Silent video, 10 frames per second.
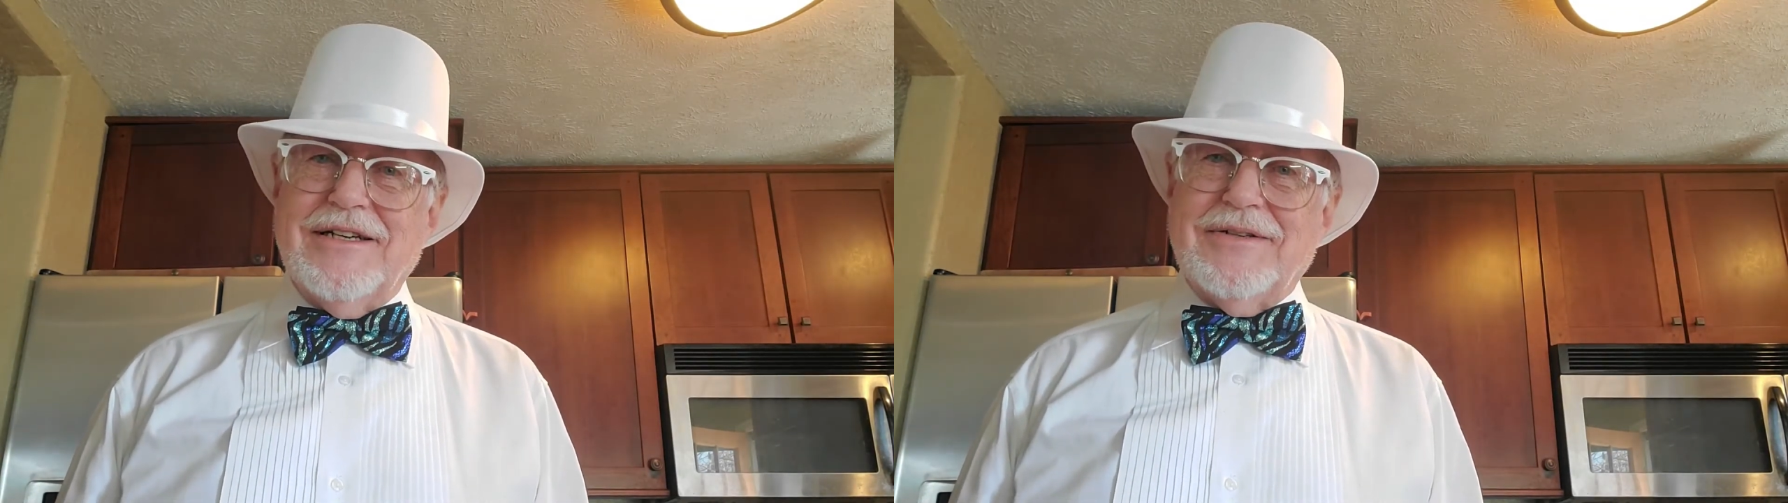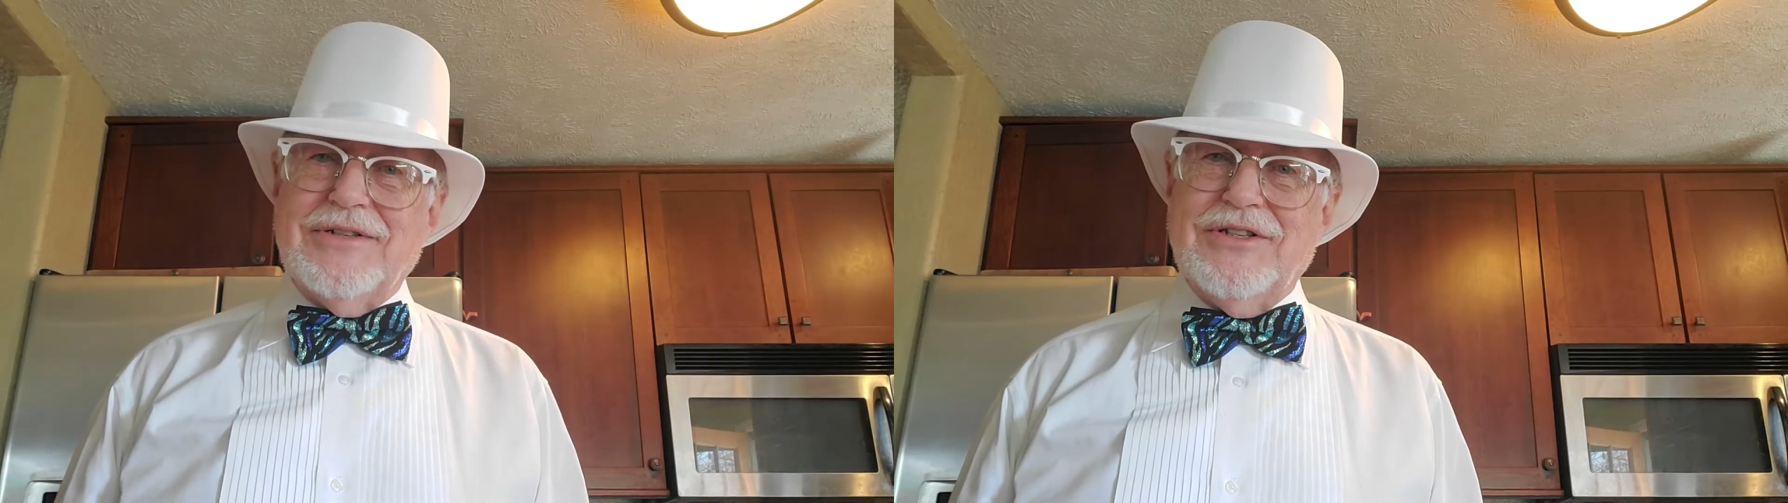
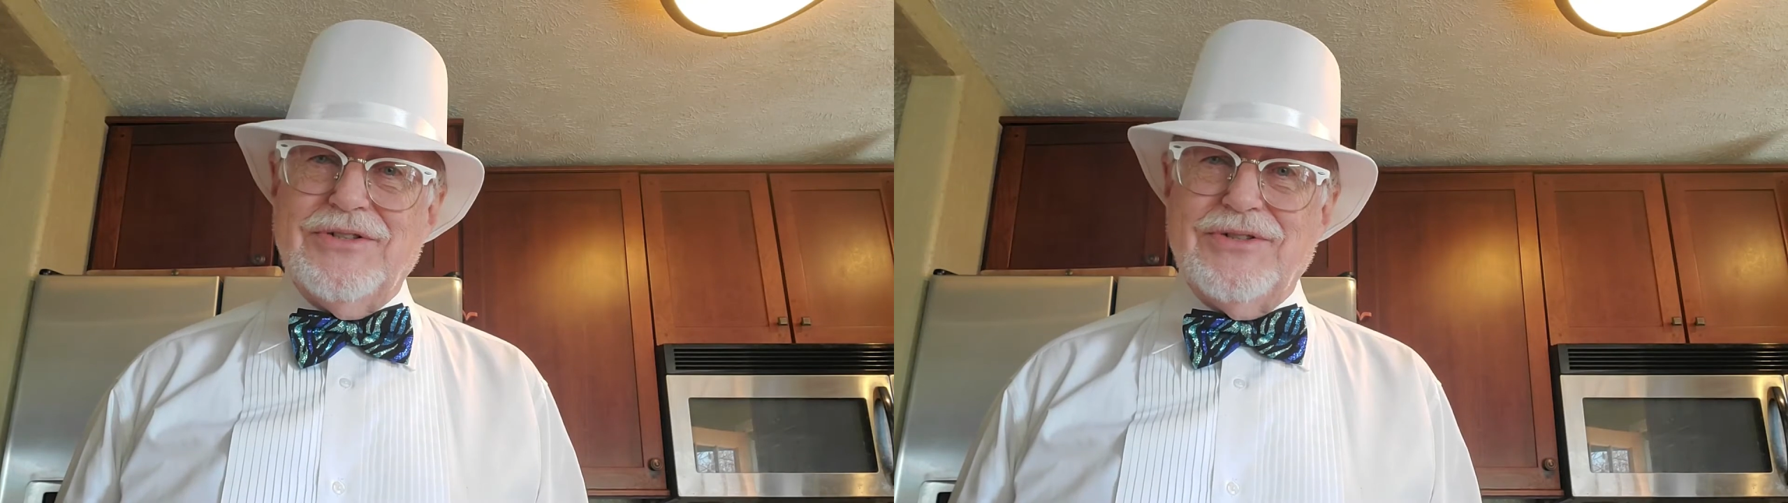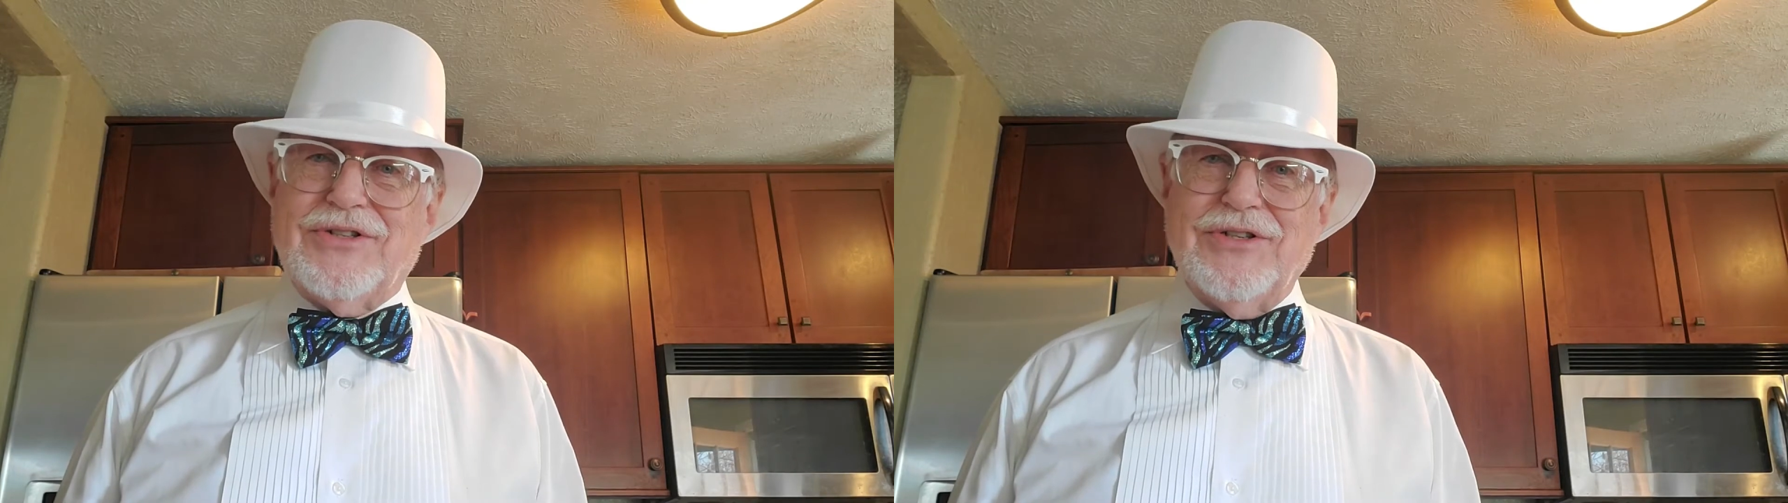
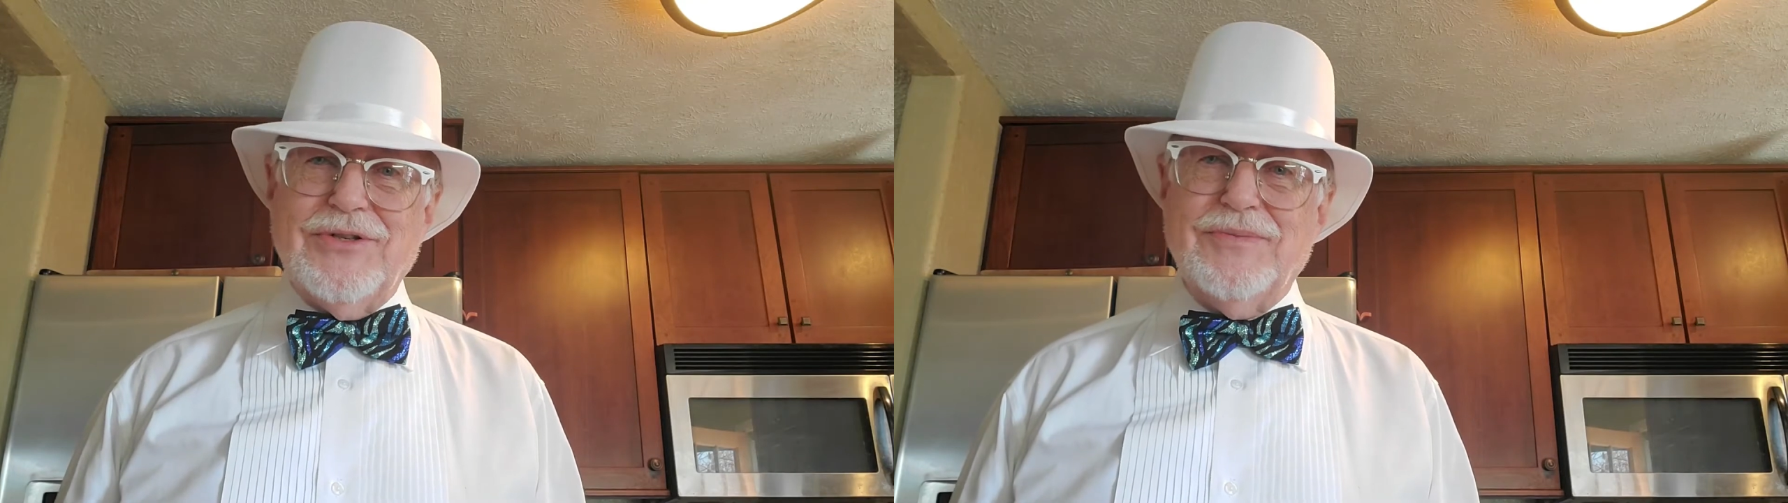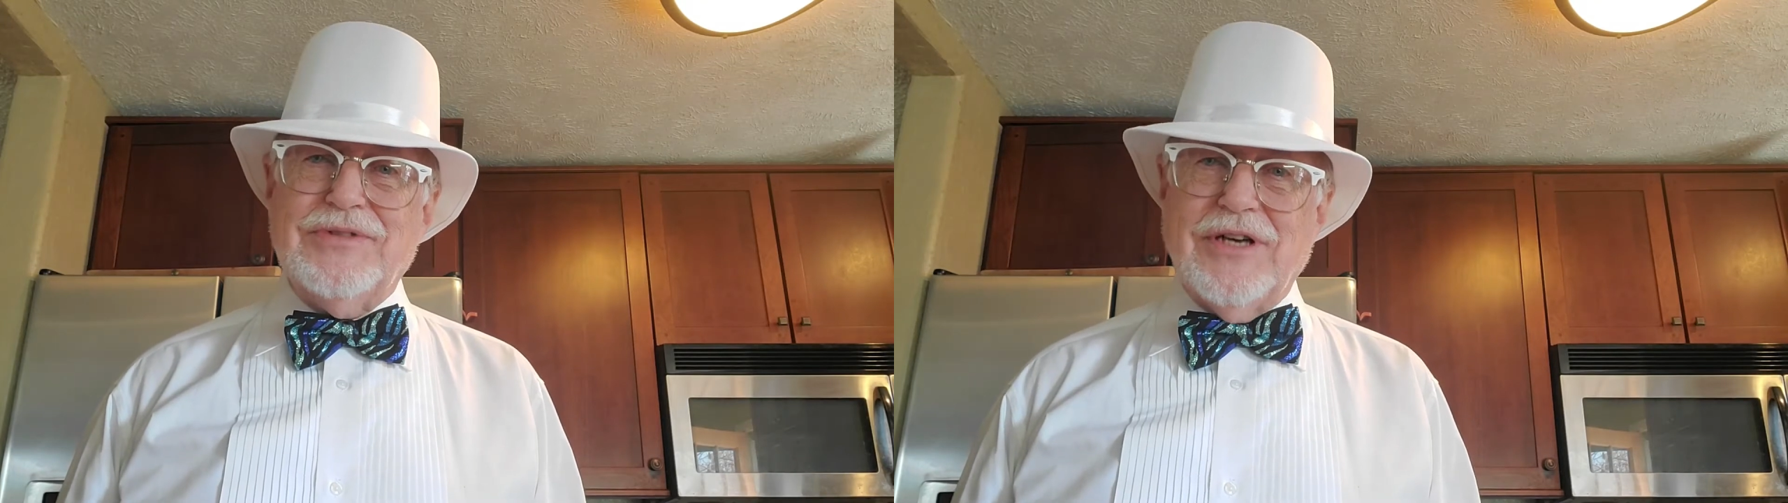
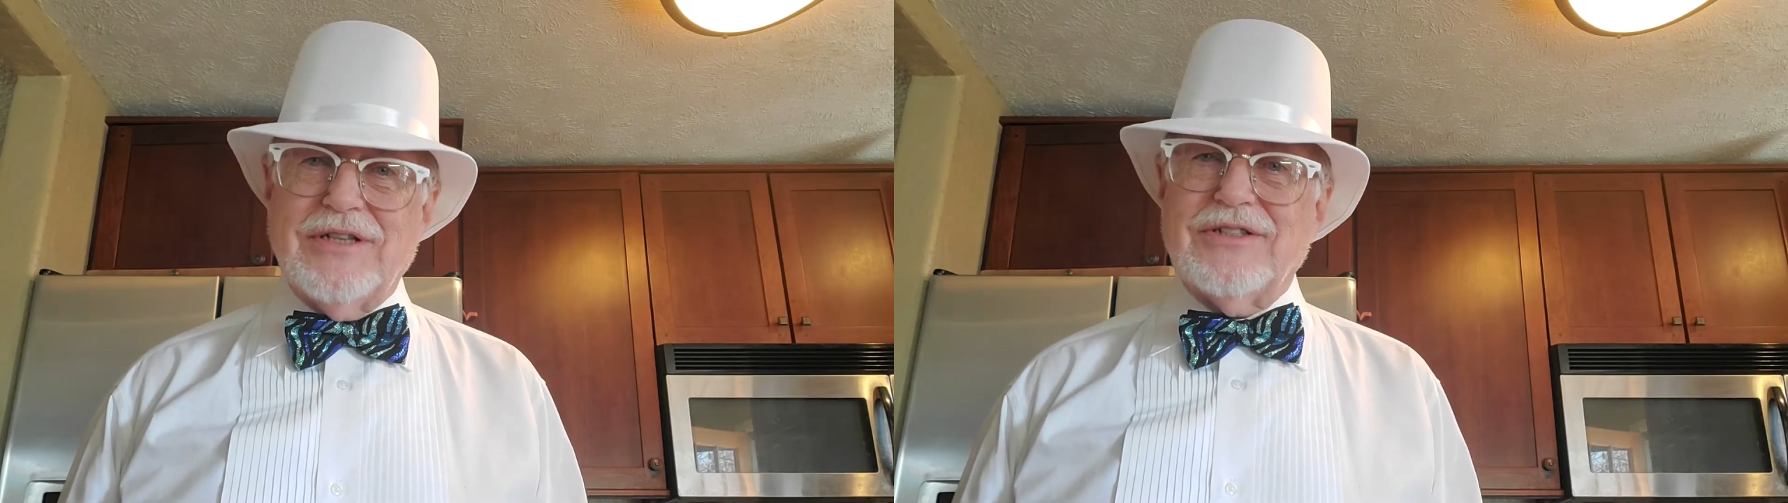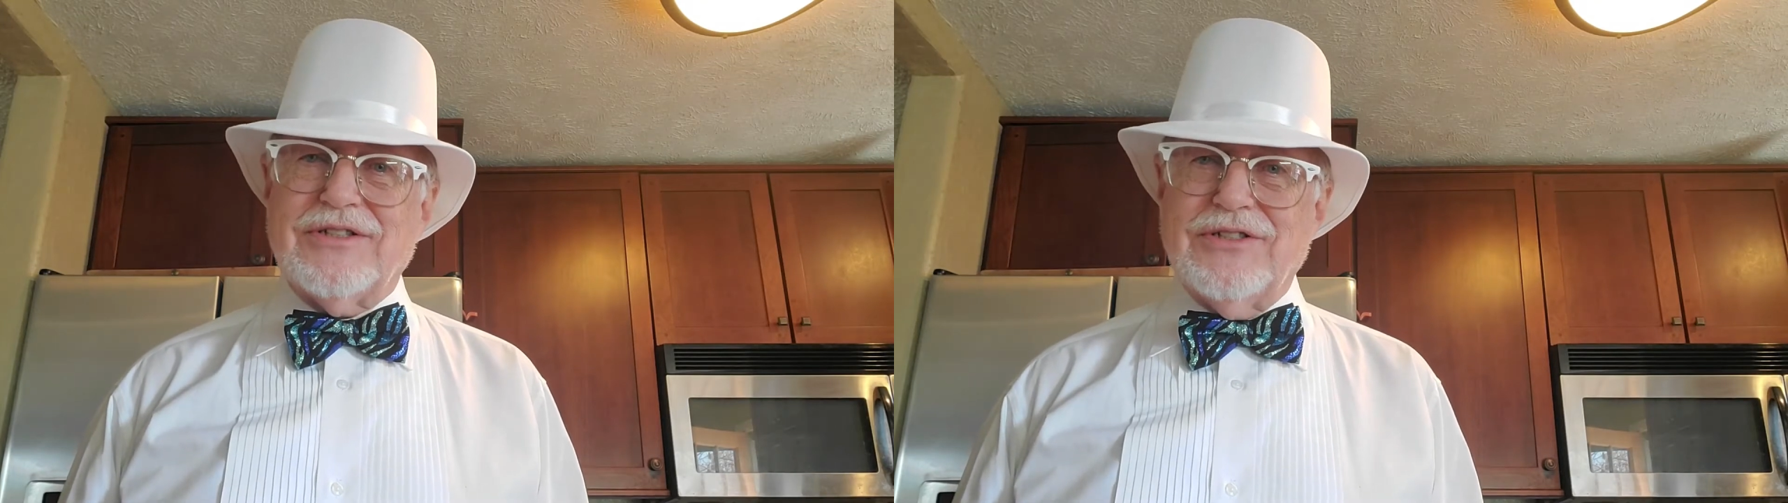YouTube
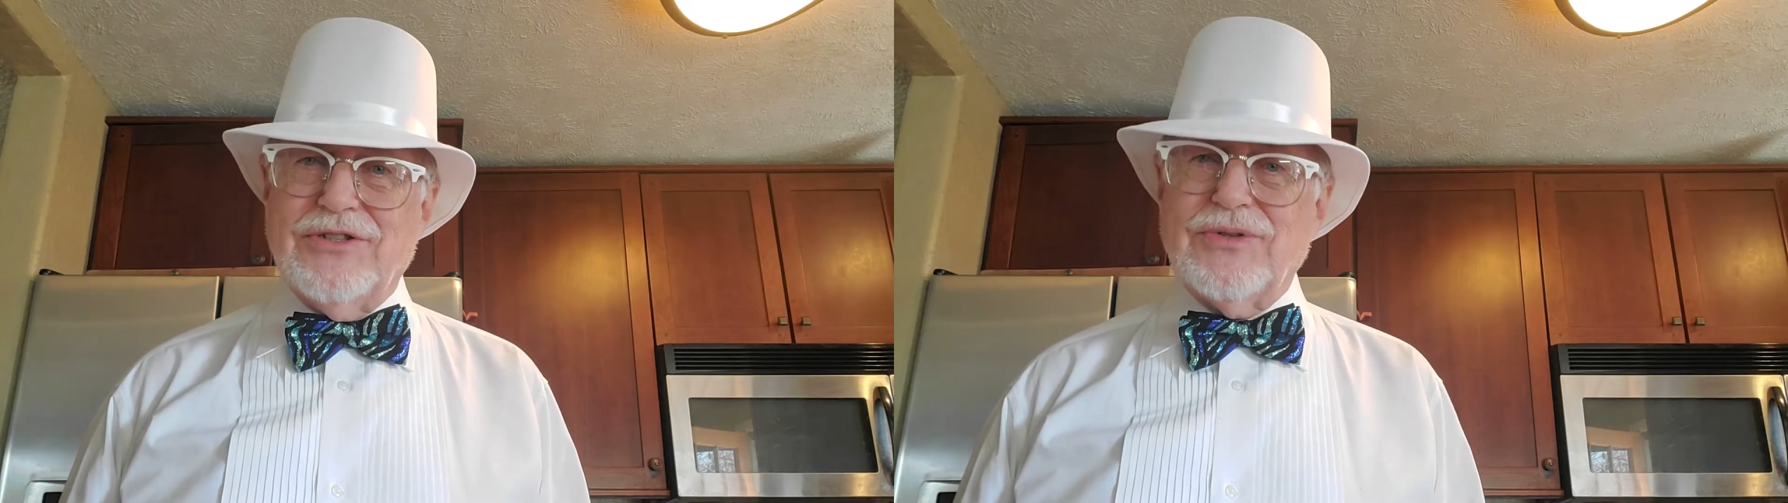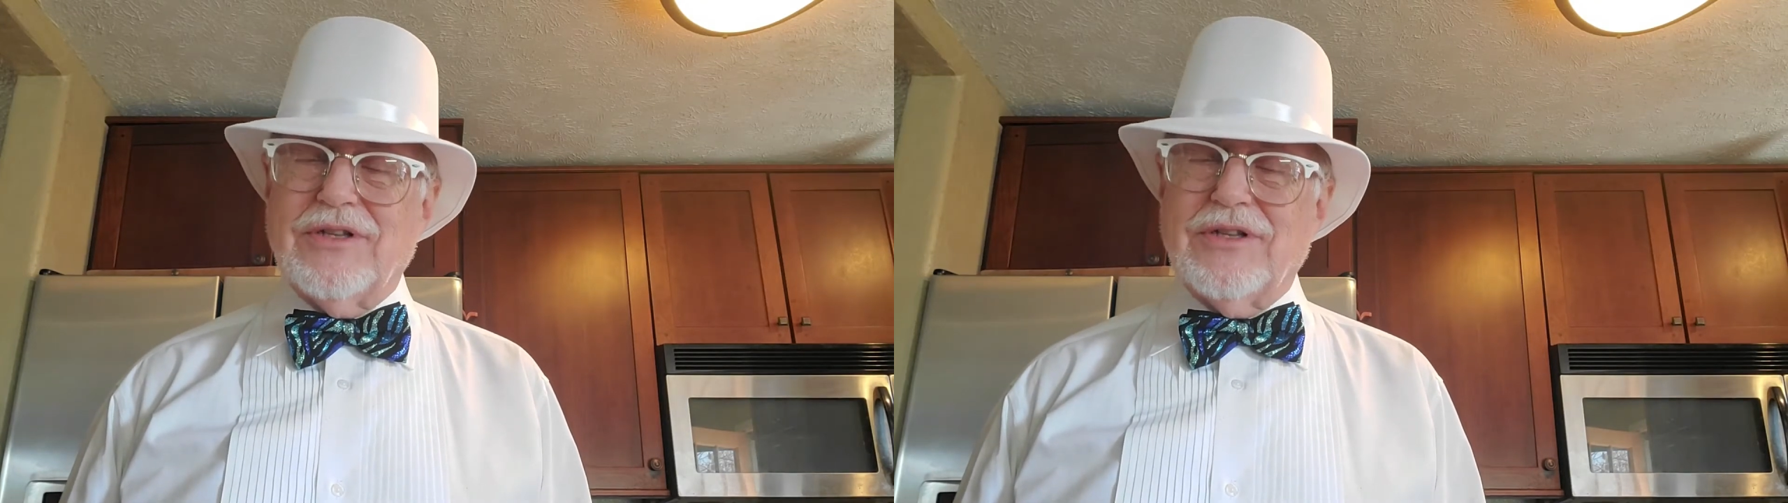does do